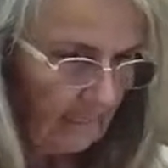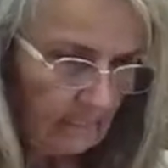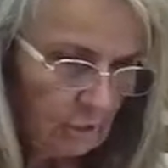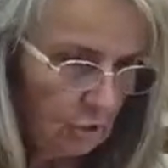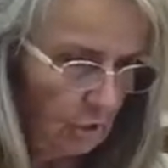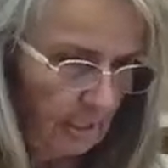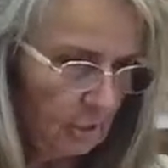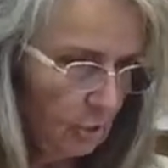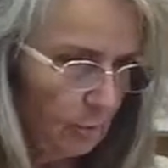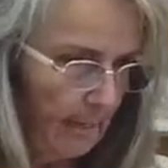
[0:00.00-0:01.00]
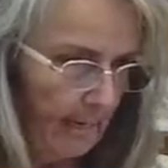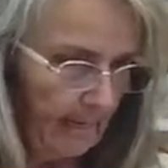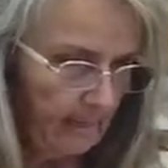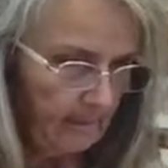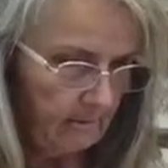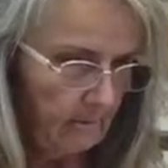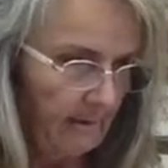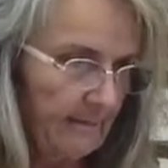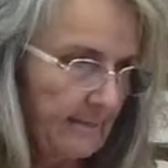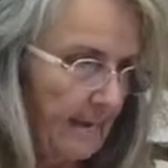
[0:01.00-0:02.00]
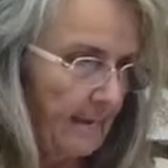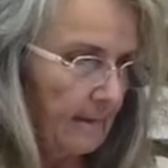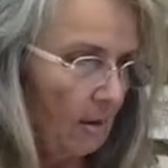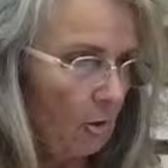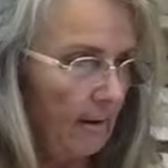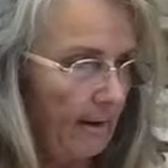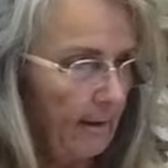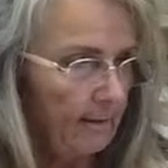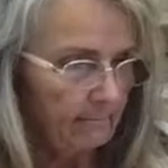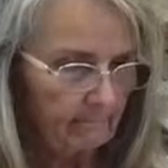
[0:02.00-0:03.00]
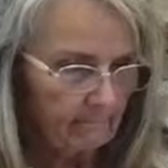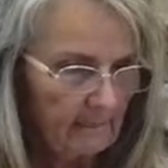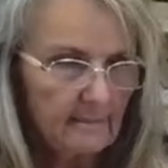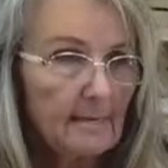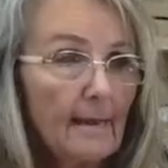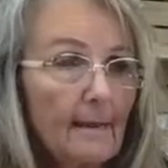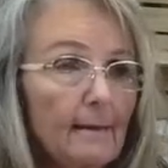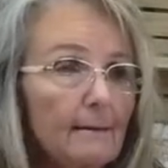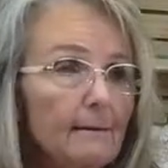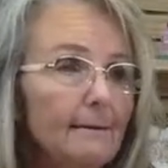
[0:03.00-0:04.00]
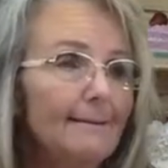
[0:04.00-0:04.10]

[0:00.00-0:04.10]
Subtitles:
Stuck it to her head. His head, her head, its head.